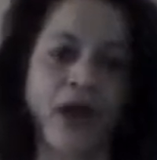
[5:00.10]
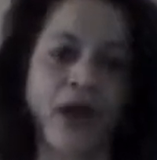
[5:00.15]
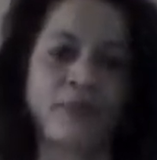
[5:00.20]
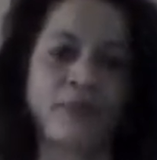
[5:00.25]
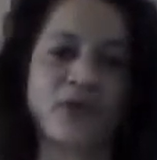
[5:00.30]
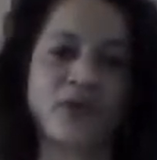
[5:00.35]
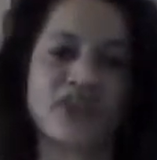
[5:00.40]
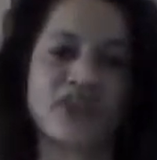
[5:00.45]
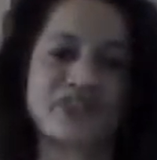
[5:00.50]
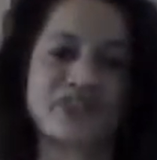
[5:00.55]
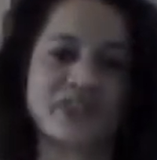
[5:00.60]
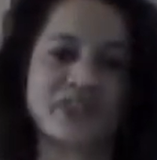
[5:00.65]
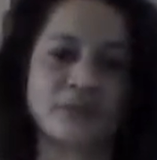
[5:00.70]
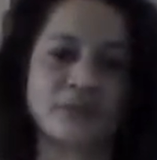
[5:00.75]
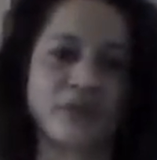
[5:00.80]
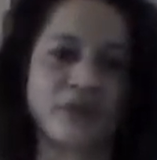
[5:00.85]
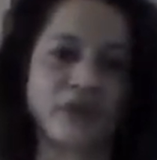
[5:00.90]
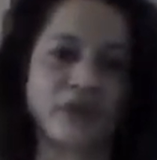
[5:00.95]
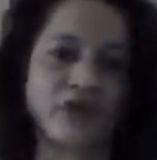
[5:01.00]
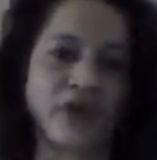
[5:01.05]
Policy and
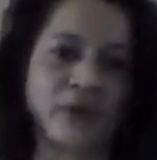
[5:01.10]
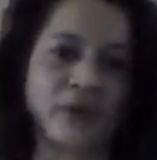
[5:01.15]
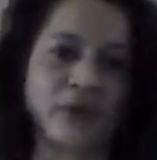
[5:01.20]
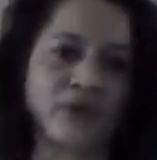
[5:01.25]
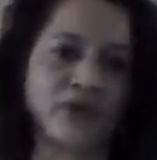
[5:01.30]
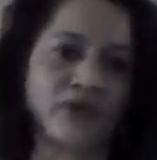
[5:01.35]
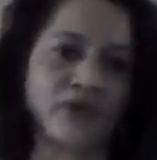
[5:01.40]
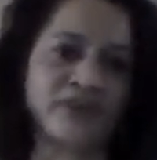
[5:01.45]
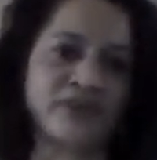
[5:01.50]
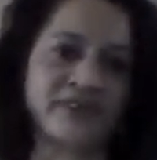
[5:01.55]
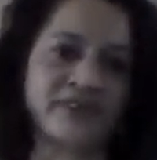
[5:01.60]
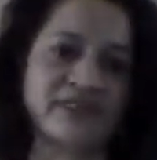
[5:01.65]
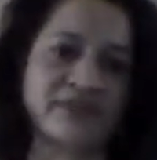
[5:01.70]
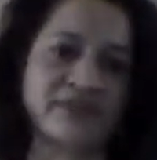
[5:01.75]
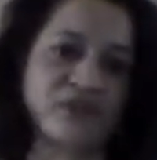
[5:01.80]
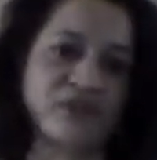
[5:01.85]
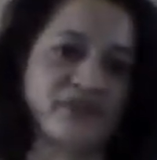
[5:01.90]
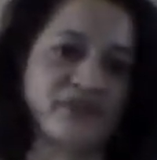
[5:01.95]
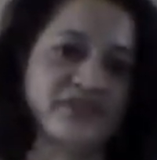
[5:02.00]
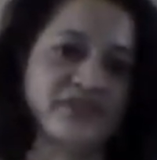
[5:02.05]
program goals are
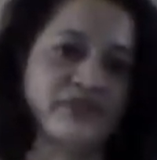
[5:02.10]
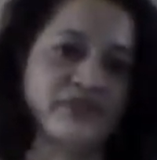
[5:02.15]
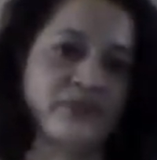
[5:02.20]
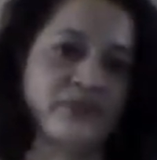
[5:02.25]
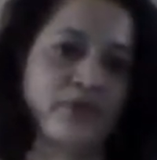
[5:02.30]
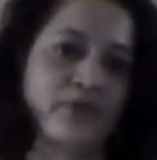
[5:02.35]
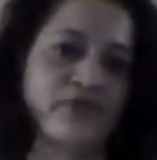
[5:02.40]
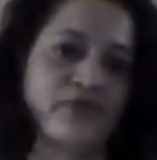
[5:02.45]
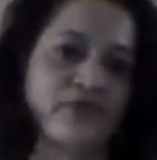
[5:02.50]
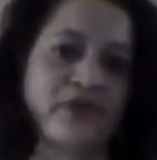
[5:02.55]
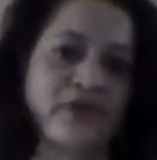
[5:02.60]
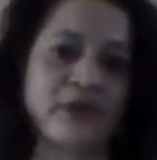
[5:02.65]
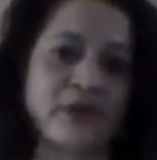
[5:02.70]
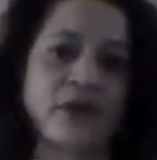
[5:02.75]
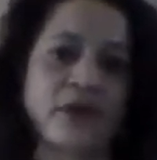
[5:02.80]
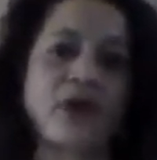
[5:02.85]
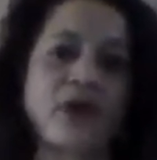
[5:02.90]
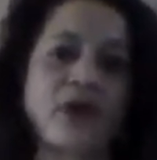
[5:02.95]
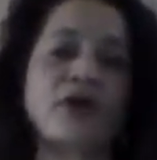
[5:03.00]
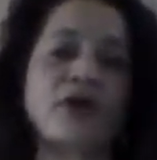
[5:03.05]
focused on removing
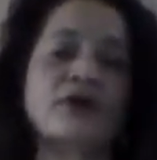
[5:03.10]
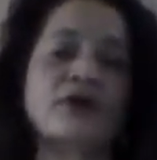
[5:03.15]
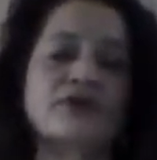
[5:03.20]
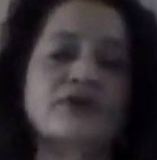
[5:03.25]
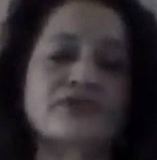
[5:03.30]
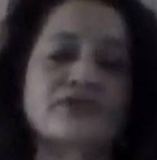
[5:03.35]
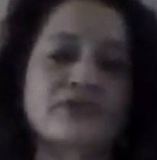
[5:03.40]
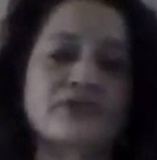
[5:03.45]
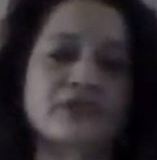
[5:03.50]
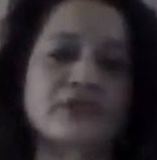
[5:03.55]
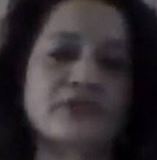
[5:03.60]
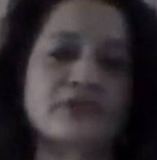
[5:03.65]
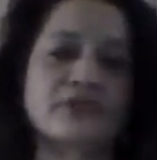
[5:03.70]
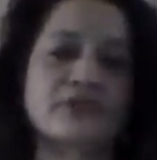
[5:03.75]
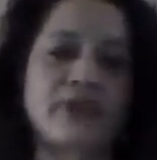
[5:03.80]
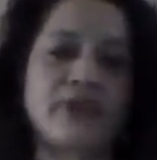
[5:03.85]
structural